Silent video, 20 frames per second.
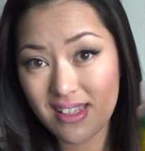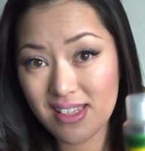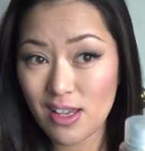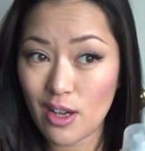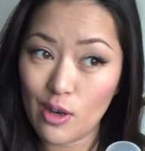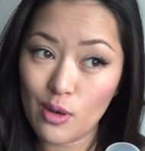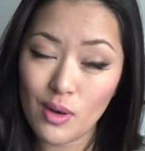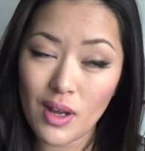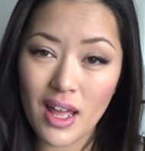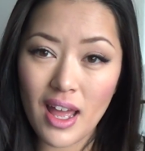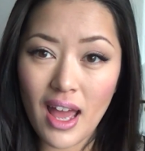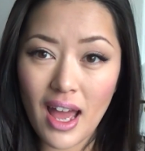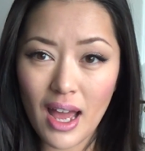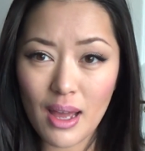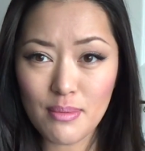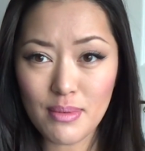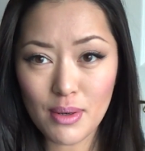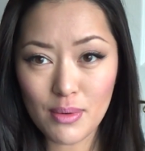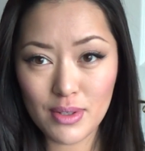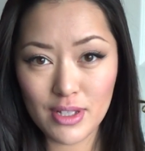So
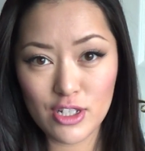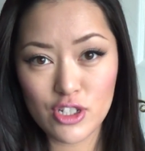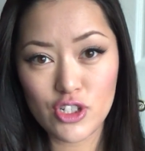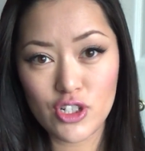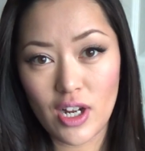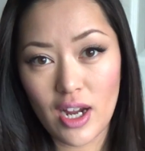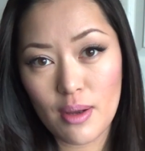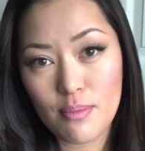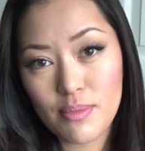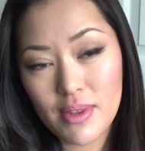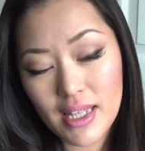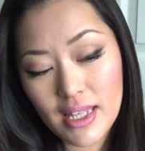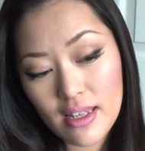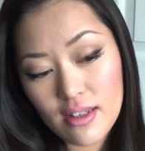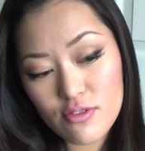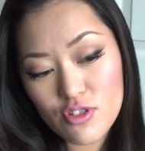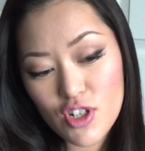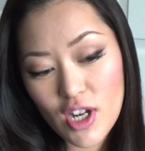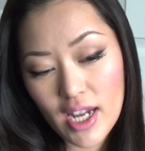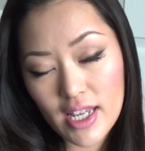I'm not really sure. I'm thinking
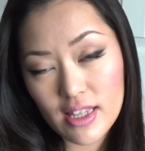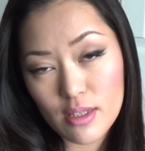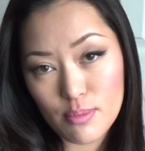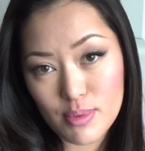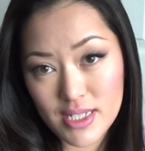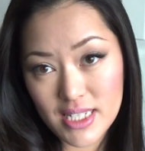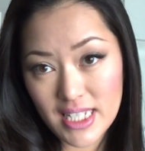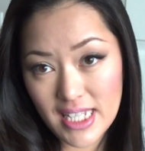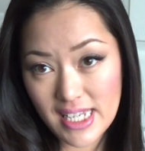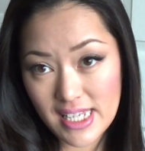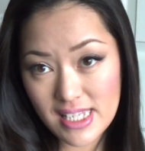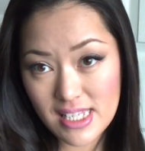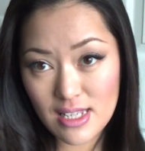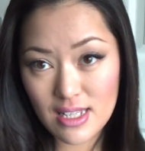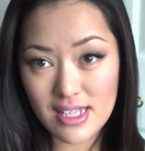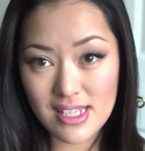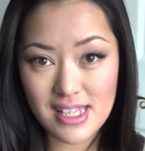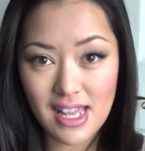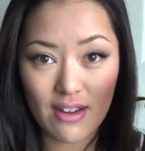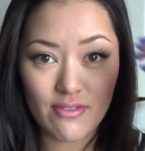of trying the Batiste
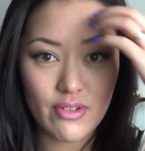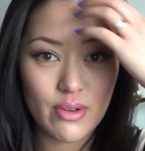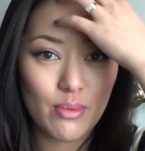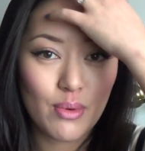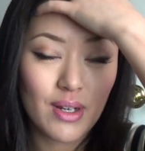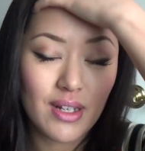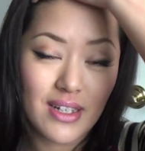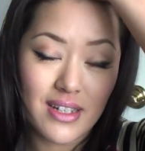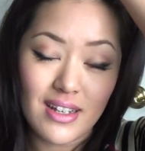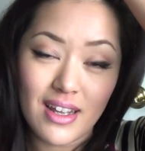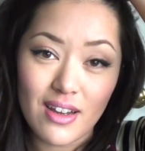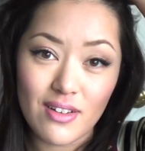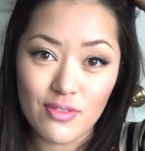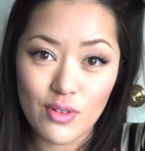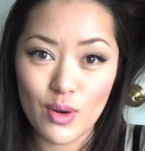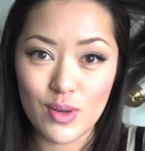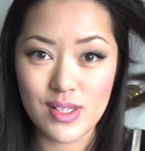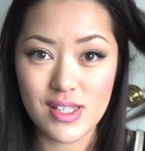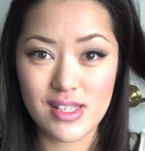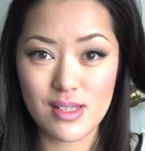because everyone, of
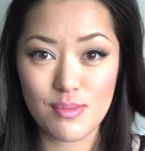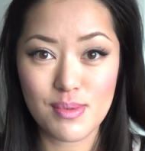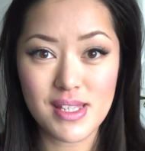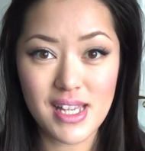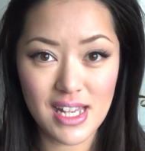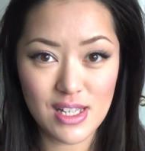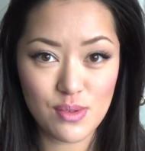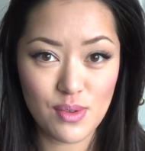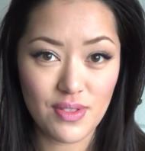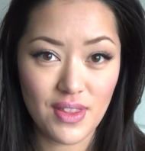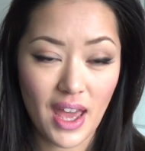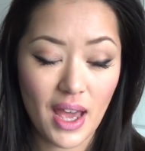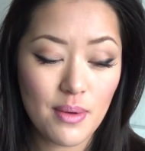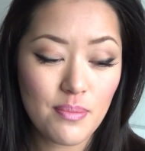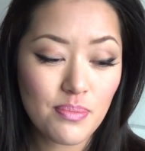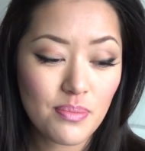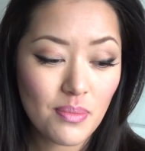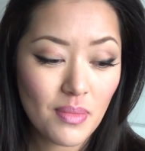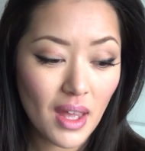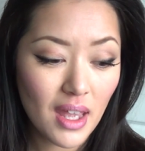course, is obsessed with
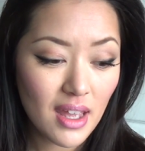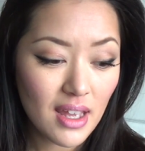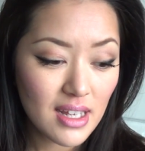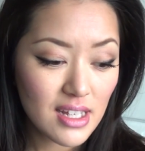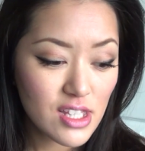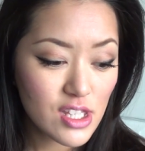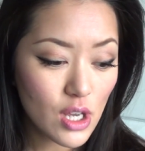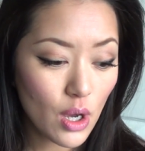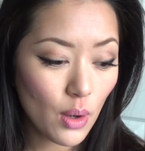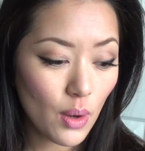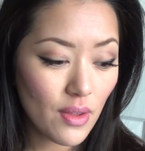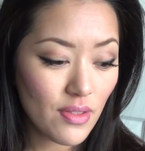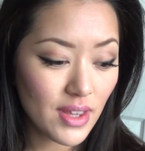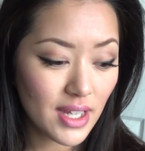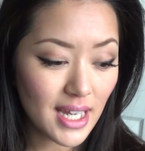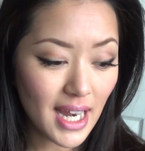that. So the